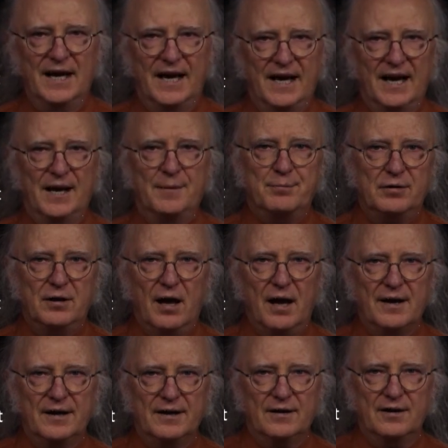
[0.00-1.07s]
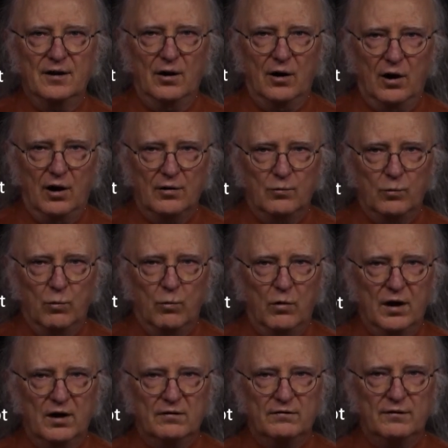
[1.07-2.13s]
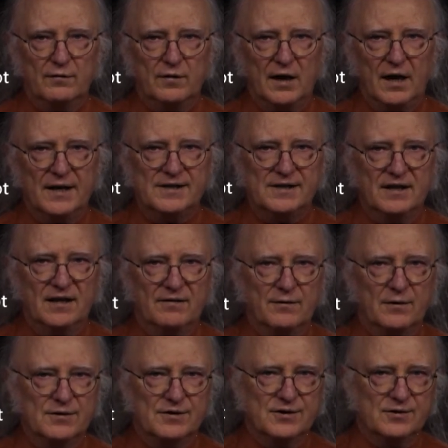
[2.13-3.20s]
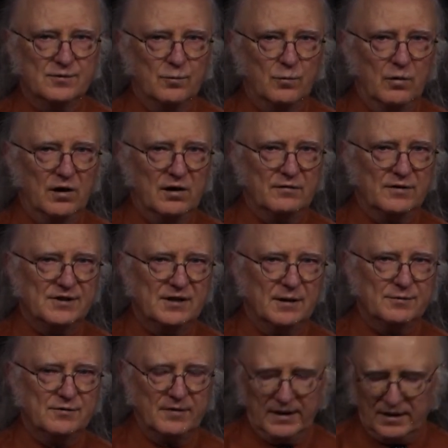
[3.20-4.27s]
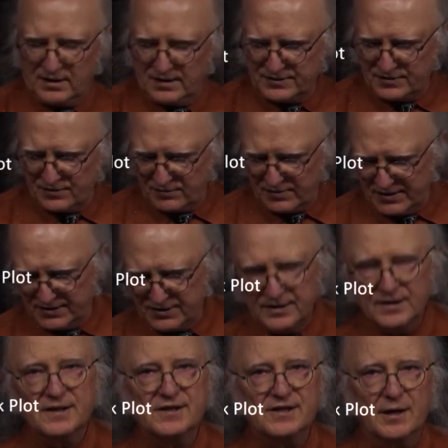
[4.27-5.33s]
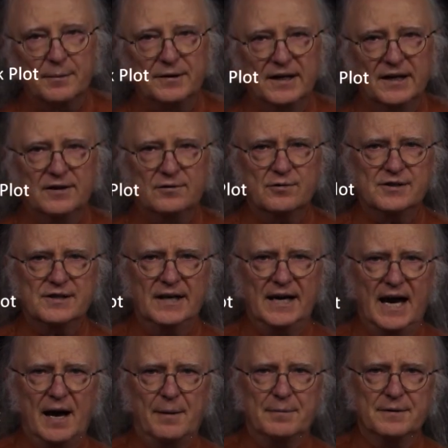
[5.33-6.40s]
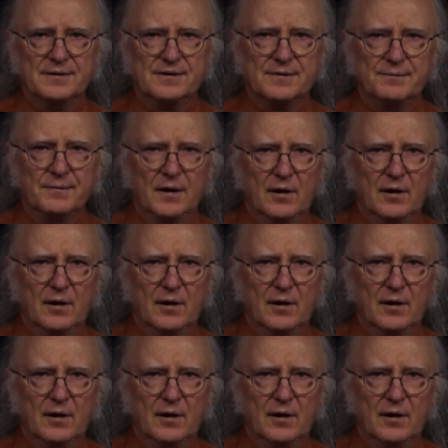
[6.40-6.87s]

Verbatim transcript: and I plot it on one over velocity versus one over substrate concentration, something interesting happens.